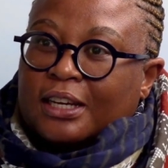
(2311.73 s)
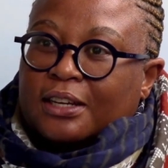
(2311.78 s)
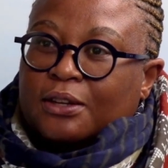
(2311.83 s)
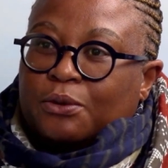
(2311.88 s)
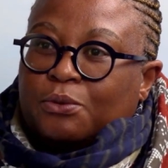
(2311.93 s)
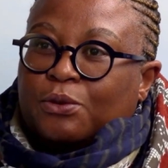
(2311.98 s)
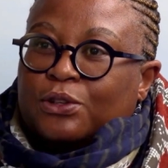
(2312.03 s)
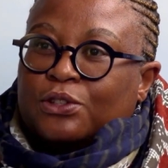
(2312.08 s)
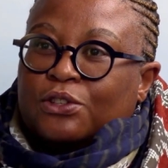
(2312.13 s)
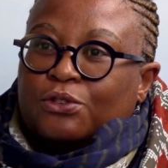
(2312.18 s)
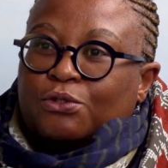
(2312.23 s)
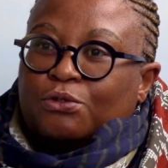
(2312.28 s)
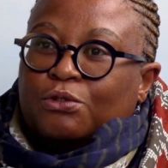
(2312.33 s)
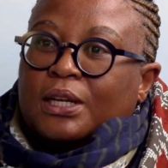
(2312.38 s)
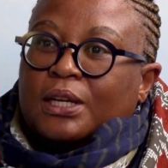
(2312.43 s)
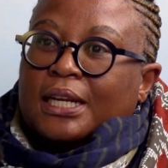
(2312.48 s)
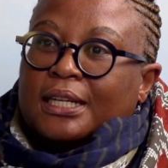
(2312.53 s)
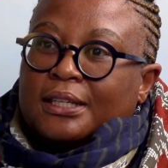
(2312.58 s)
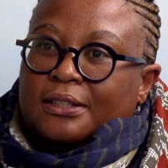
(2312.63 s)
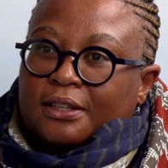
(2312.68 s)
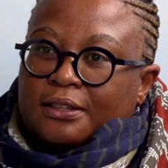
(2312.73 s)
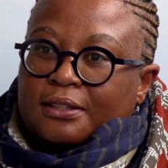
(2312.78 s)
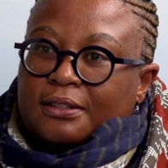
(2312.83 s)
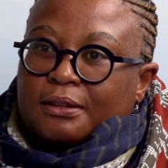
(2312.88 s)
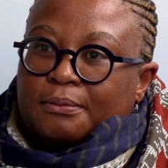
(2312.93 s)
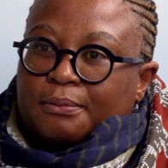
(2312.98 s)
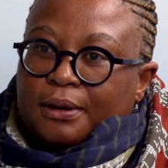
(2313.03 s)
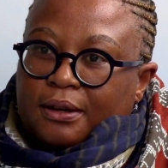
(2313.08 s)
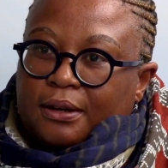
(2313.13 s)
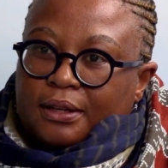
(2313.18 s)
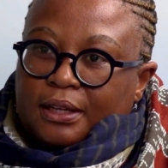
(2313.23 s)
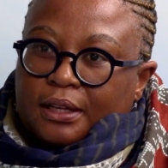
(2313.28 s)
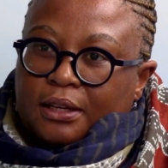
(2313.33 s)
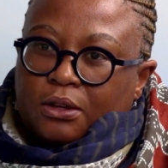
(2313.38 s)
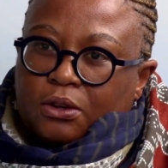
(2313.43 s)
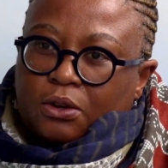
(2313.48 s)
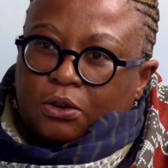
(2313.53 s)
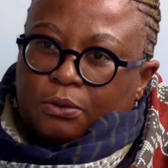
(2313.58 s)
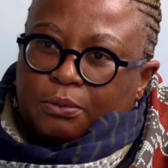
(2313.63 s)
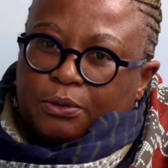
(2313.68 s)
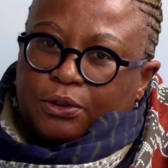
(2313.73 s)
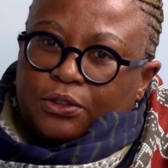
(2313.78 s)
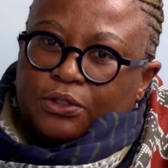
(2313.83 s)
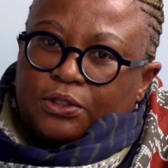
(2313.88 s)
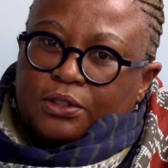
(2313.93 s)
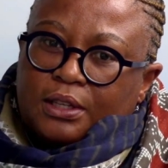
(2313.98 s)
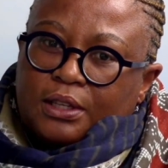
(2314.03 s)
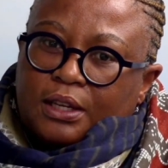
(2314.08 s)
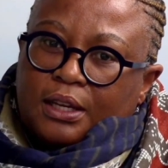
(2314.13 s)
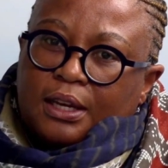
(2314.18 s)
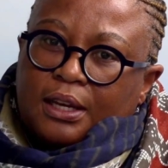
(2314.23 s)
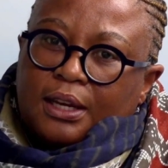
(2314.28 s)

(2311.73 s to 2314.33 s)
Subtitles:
it wasn't really just about e-commerce.